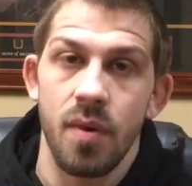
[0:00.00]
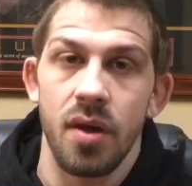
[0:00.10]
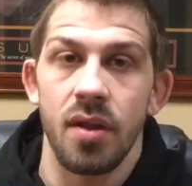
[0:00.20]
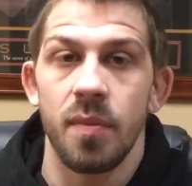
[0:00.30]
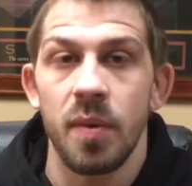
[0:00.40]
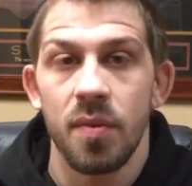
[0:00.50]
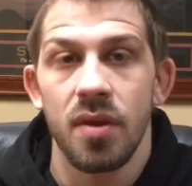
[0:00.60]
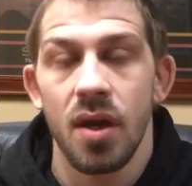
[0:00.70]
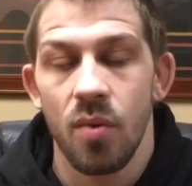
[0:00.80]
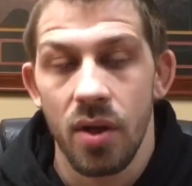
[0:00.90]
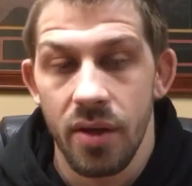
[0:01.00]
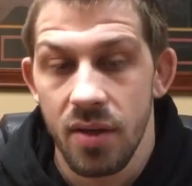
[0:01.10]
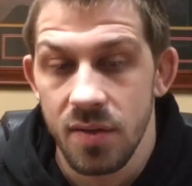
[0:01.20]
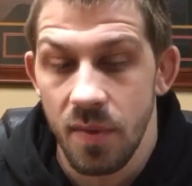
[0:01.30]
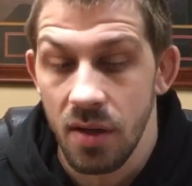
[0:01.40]
And the people that I want to get on
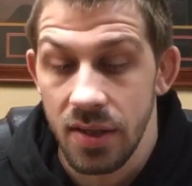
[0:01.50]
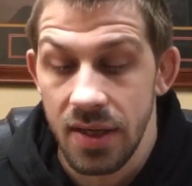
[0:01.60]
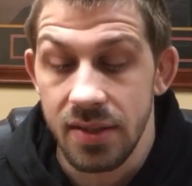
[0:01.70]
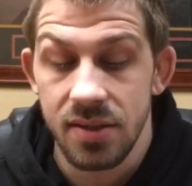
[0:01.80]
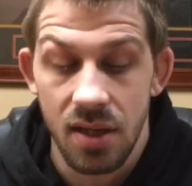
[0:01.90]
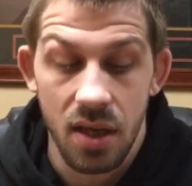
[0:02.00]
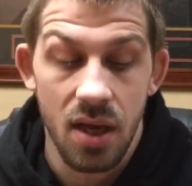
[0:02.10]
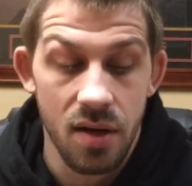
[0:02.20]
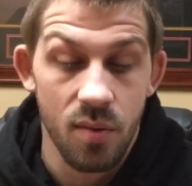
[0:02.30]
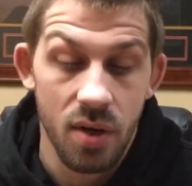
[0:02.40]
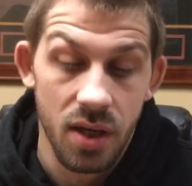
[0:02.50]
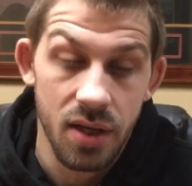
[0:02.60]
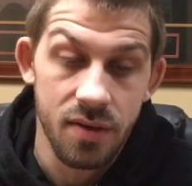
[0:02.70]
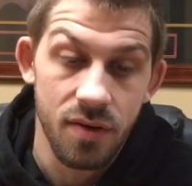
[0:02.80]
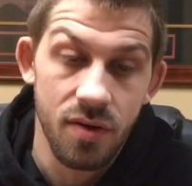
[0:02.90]
this podcast, I kind of want to
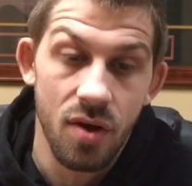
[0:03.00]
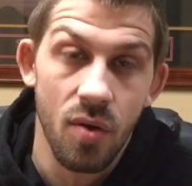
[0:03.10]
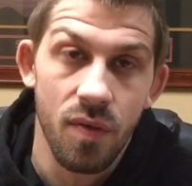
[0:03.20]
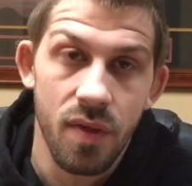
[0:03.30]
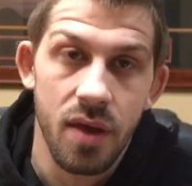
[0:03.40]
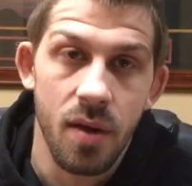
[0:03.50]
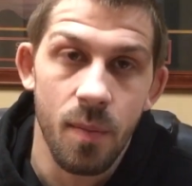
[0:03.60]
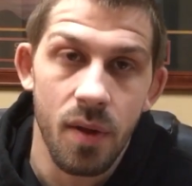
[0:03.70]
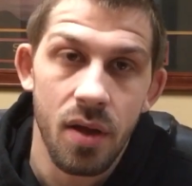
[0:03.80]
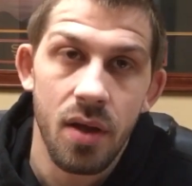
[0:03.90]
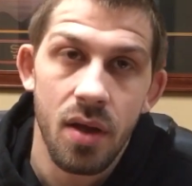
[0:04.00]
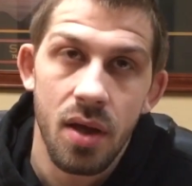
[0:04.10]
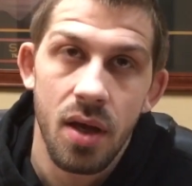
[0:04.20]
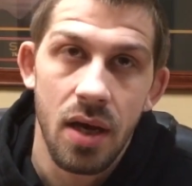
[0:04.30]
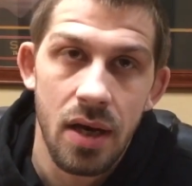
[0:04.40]
get to know them
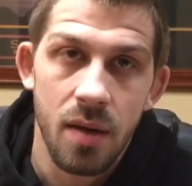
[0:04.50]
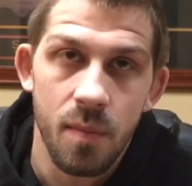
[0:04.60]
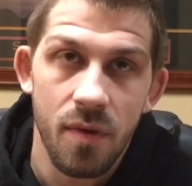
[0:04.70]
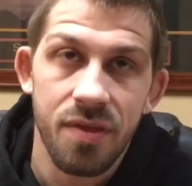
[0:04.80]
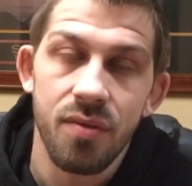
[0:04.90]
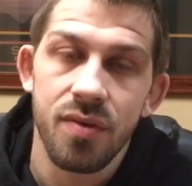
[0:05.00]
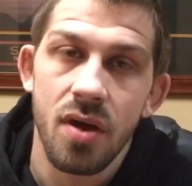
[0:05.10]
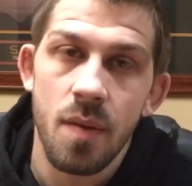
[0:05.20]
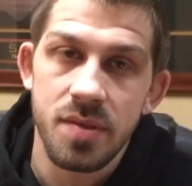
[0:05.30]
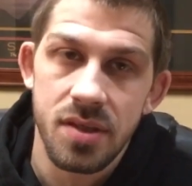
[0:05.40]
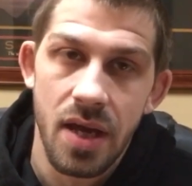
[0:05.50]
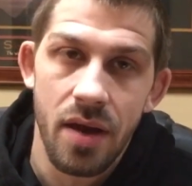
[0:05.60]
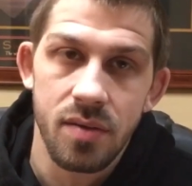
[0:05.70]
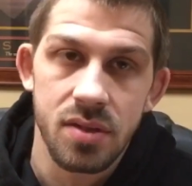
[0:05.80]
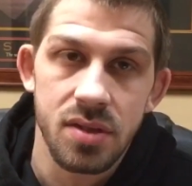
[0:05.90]
through their ups and
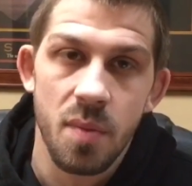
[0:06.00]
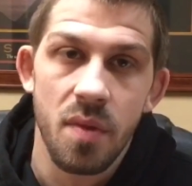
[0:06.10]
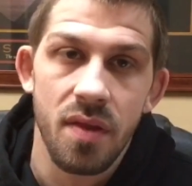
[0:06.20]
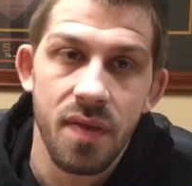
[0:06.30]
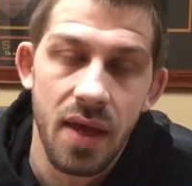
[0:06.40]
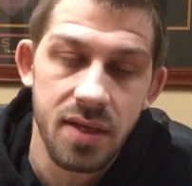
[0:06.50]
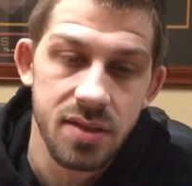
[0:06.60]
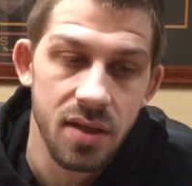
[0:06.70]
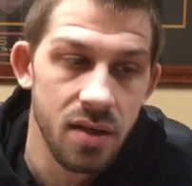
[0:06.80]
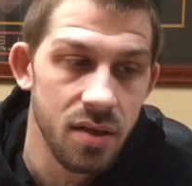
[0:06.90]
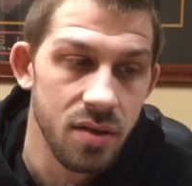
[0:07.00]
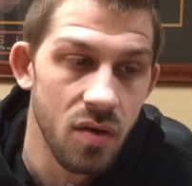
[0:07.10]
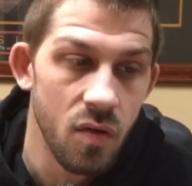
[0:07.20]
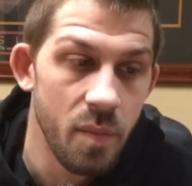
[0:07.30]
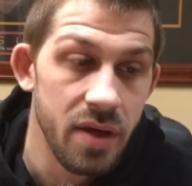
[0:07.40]
downs. Some of the things that,
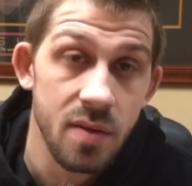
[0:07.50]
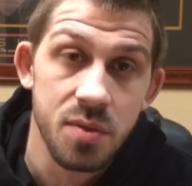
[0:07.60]
made